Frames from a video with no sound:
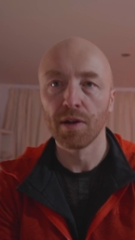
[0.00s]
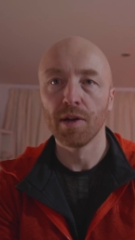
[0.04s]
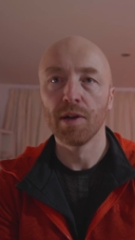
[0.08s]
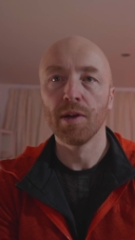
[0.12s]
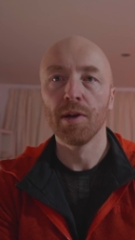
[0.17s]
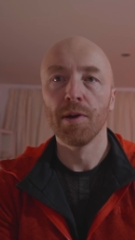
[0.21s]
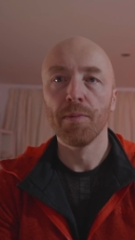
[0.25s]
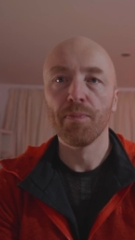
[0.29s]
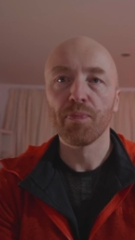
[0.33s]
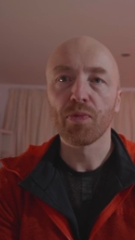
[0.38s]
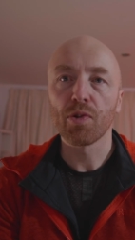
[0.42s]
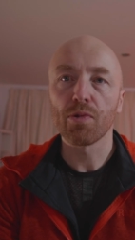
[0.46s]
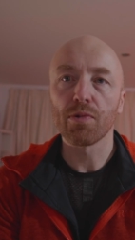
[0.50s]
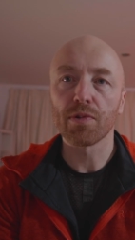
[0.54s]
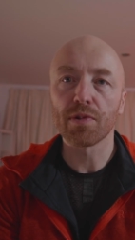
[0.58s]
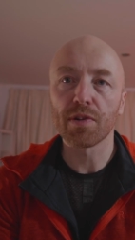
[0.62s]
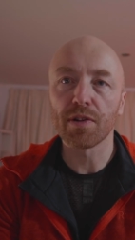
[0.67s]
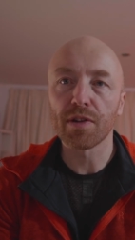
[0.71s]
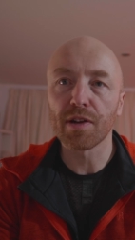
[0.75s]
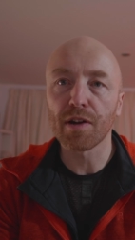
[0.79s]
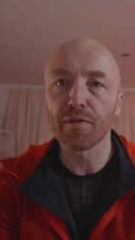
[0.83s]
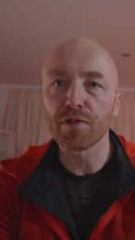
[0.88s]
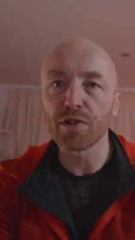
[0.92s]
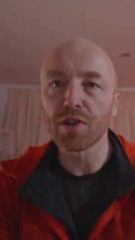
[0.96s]
I
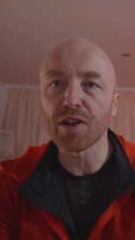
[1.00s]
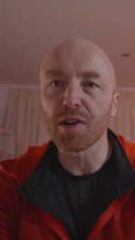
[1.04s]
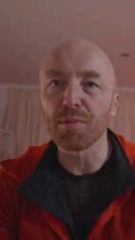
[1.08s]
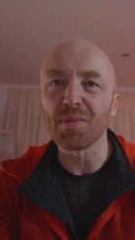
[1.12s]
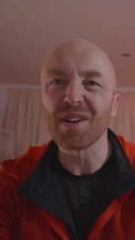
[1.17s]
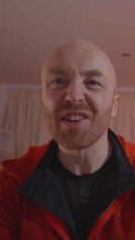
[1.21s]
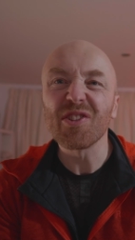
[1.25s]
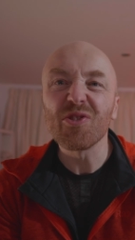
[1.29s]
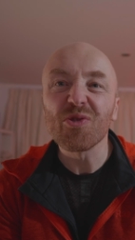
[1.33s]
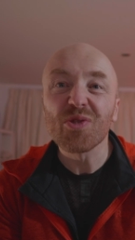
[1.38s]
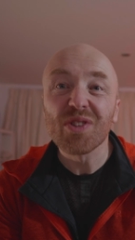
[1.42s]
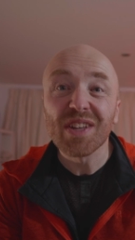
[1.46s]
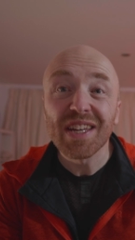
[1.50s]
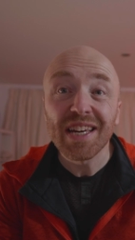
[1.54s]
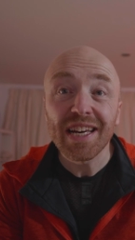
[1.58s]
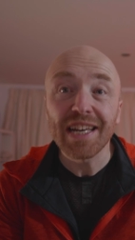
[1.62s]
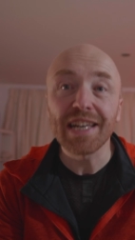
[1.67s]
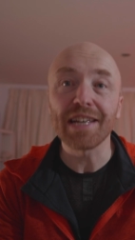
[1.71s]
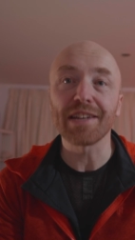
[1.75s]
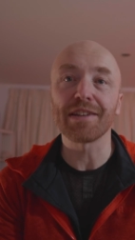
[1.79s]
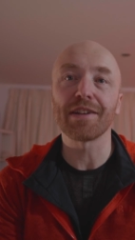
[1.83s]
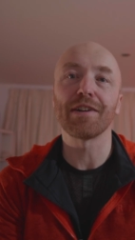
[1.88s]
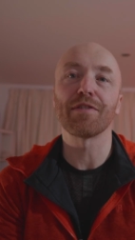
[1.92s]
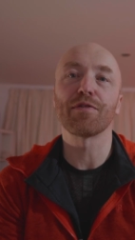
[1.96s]
wanted to have a look at my new
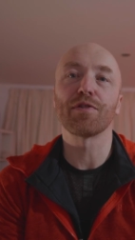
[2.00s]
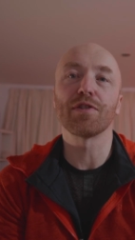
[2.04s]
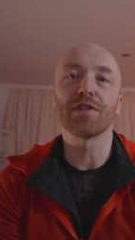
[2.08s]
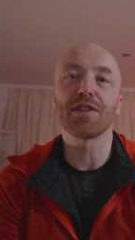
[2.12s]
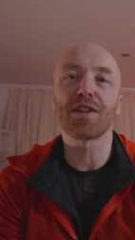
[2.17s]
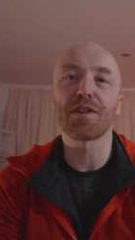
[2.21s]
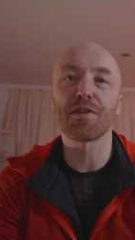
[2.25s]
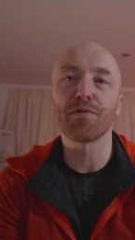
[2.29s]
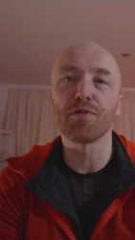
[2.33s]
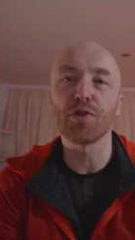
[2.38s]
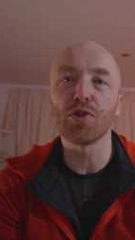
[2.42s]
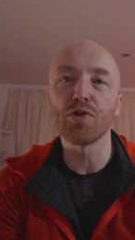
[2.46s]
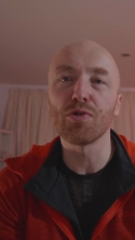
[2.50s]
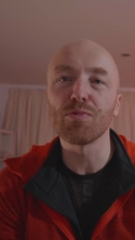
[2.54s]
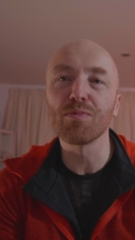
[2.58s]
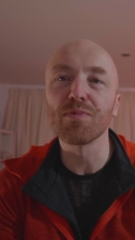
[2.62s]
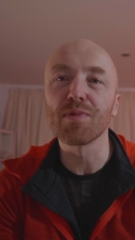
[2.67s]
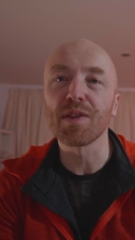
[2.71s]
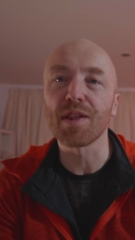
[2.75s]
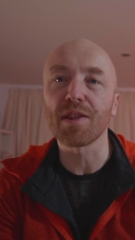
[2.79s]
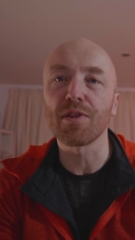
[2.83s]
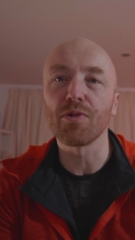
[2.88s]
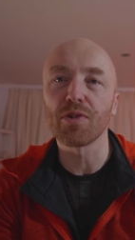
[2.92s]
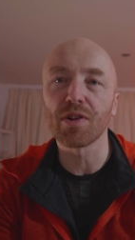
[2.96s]
kit, first of all,
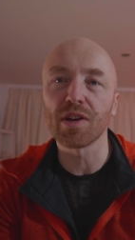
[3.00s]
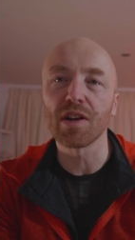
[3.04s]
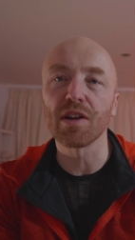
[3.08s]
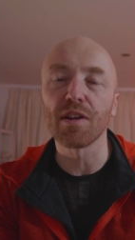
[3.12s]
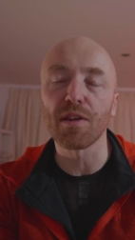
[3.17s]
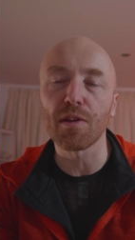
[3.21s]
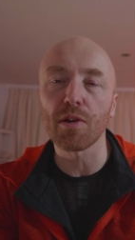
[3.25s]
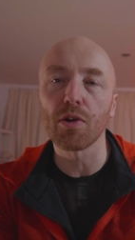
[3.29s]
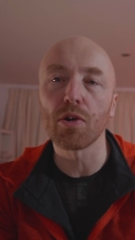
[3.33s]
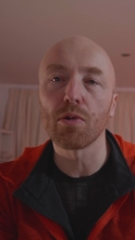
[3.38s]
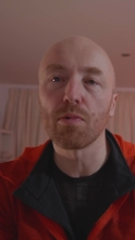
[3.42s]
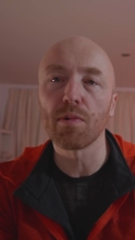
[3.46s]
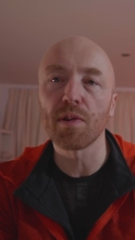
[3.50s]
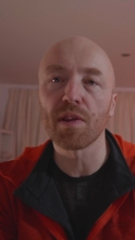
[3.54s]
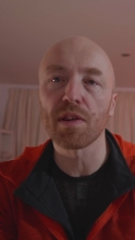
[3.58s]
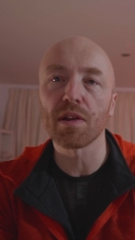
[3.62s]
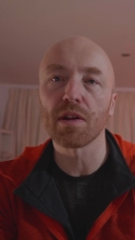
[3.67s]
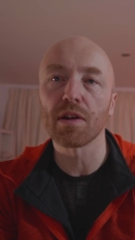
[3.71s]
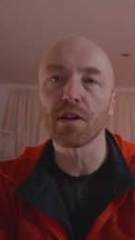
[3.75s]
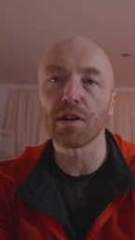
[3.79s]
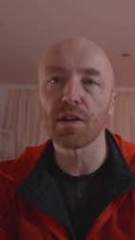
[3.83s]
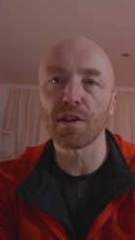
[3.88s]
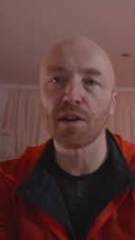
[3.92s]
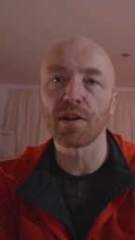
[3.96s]
with new kits always
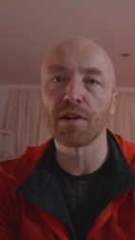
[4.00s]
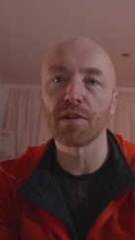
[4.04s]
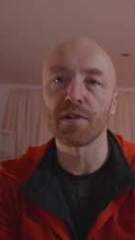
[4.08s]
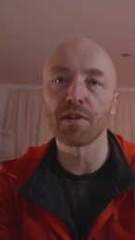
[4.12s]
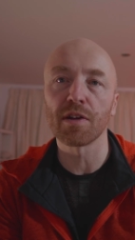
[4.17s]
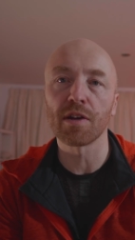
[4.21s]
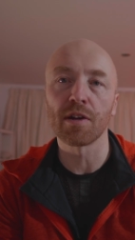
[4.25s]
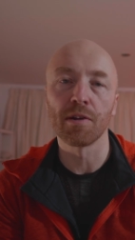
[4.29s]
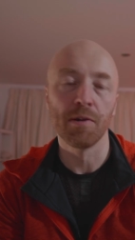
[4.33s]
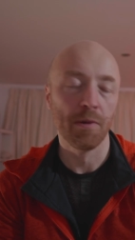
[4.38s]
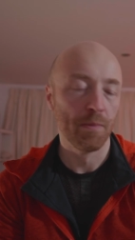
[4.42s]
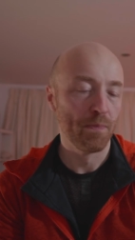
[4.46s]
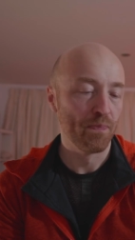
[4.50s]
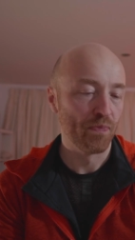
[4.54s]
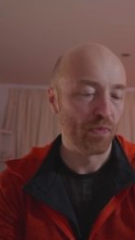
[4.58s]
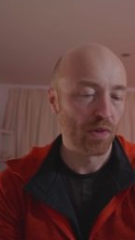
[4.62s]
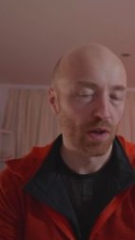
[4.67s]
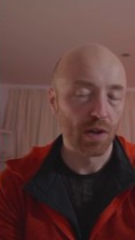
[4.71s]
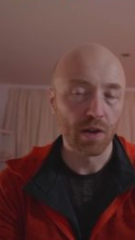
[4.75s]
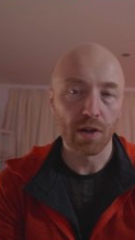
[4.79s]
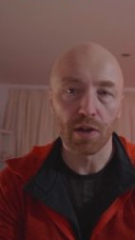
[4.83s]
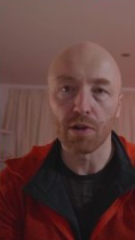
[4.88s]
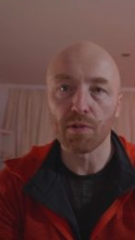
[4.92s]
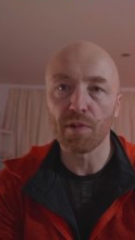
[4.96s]
did exciting.
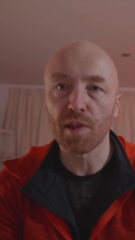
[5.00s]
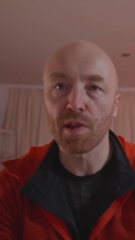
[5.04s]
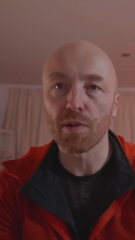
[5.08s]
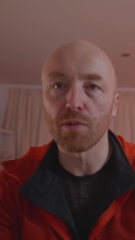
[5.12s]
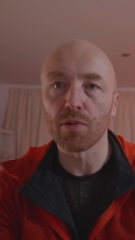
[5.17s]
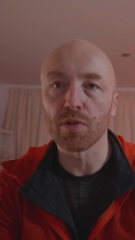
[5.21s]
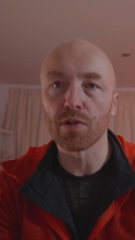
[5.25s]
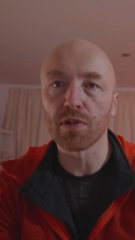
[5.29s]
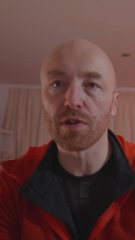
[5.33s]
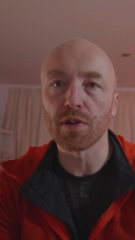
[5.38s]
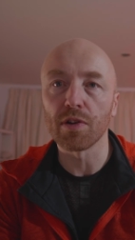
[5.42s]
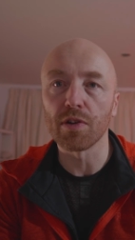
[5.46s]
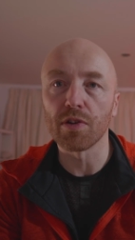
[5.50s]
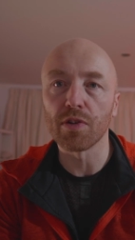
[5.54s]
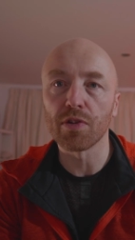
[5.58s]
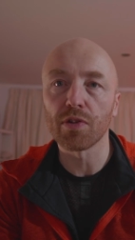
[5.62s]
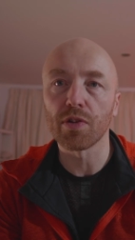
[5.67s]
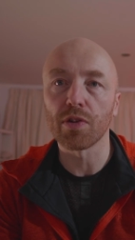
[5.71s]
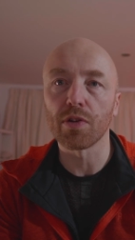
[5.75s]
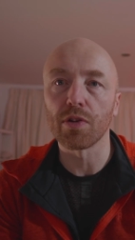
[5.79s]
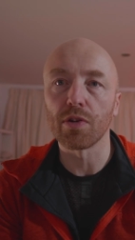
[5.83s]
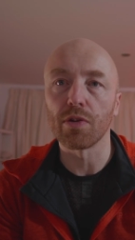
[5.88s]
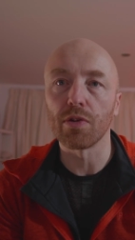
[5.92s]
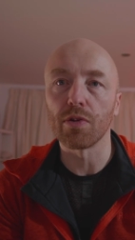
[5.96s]
And I also wanted
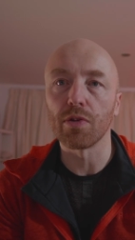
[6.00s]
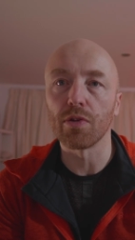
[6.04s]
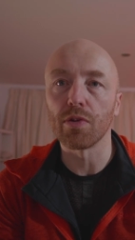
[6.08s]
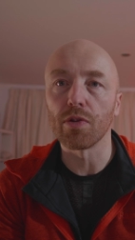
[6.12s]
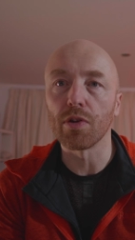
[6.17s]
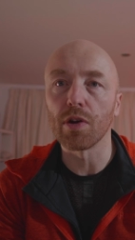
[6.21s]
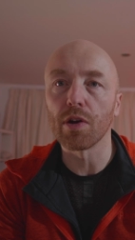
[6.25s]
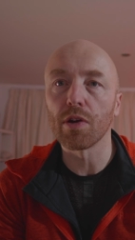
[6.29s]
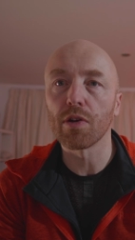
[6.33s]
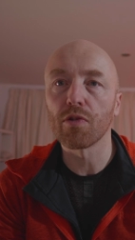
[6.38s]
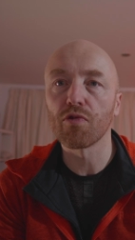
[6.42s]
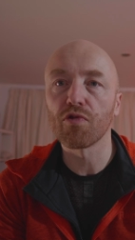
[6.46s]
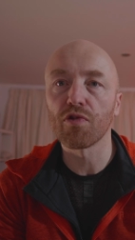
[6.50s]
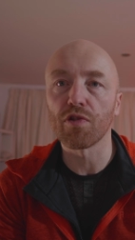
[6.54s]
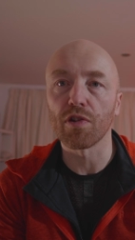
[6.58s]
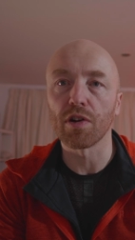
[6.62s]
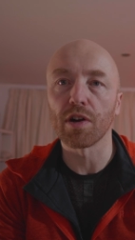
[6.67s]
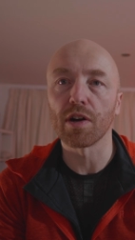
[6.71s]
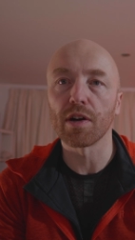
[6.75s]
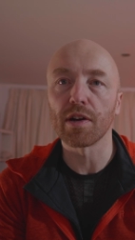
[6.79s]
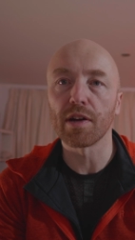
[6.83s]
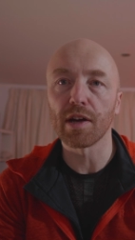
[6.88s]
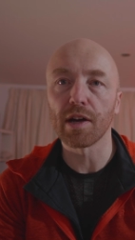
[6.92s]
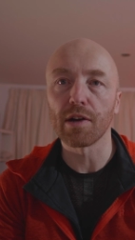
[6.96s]
to
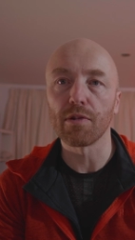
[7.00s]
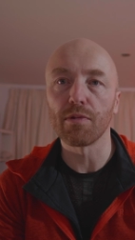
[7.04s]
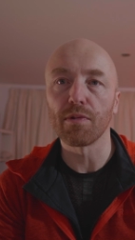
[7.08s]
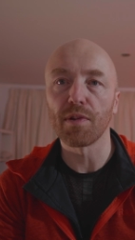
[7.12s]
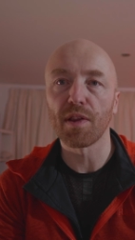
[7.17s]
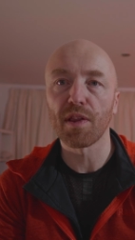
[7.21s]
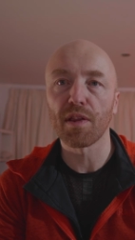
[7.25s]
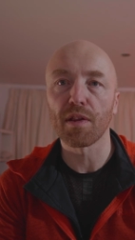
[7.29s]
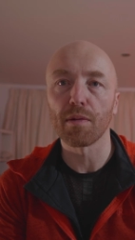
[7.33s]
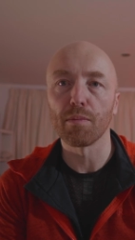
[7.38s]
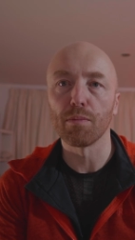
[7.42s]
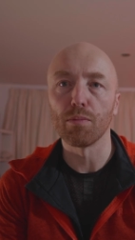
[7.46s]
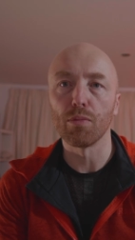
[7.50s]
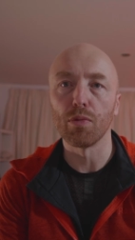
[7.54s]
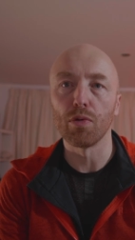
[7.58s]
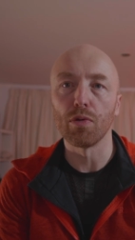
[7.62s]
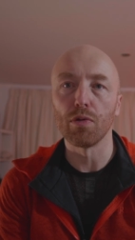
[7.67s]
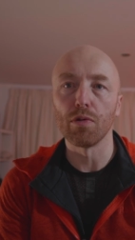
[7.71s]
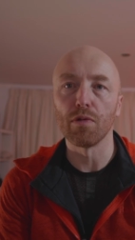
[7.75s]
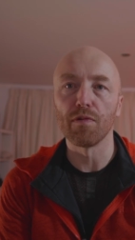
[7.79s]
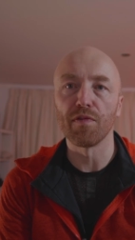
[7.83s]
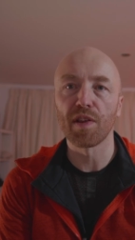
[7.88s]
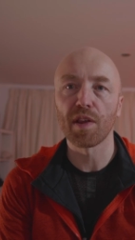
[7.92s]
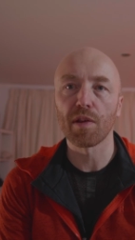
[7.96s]
try out some
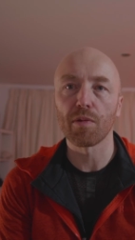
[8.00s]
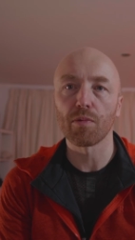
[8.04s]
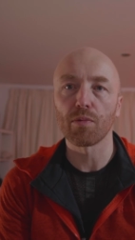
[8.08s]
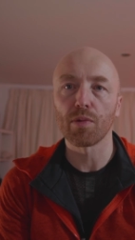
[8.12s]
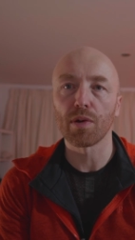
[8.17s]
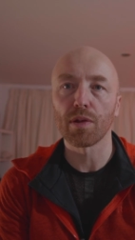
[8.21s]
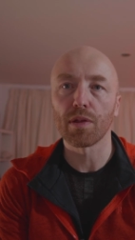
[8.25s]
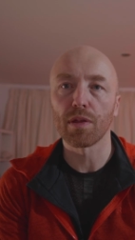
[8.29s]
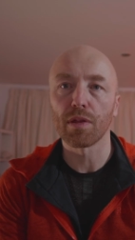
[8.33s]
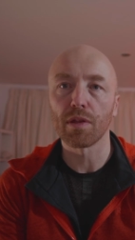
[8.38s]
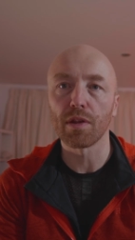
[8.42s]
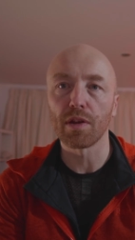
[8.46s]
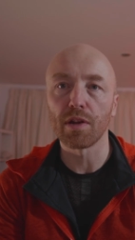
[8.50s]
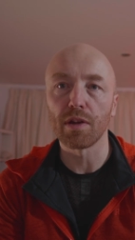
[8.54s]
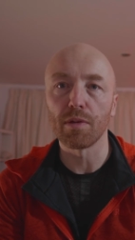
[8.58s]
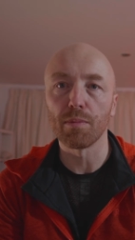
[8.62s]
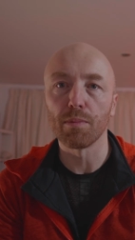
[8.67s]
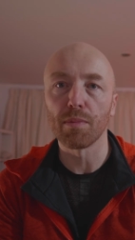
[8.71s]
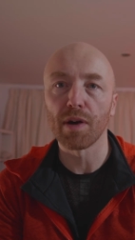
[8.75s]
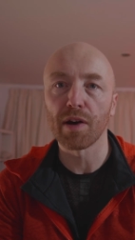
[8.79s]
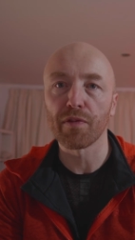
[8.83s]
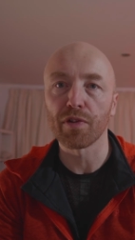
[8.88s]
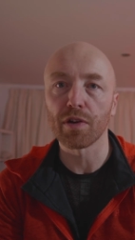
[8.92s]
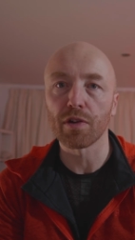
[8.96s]
moves with the
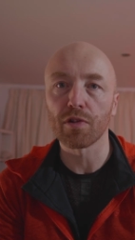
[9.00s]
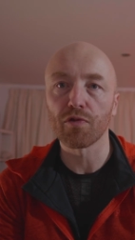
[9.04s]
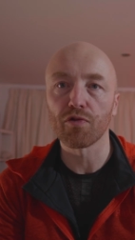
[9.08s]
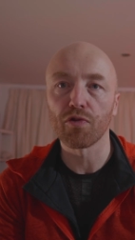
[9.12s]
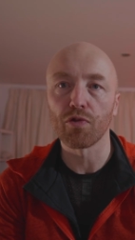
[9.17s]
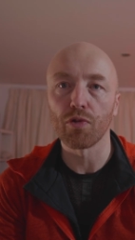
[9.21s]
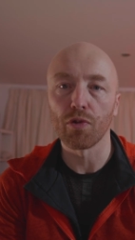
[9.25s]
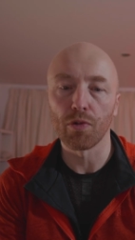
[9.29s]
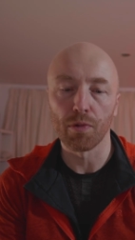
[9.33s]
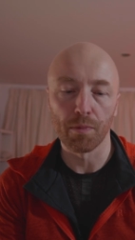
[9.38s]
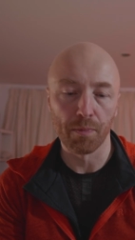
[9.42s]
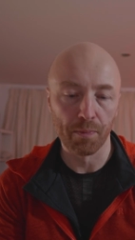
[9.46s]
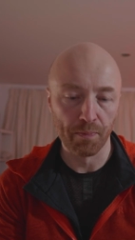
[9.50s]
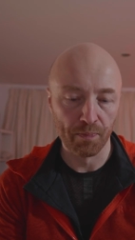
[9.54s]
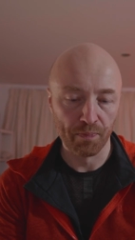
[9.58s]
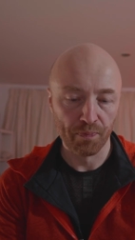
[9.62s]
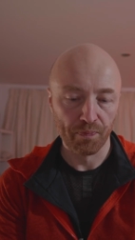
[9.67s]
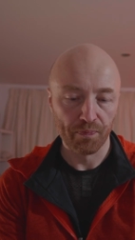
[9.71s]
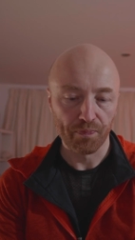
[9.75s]
Mavic drone.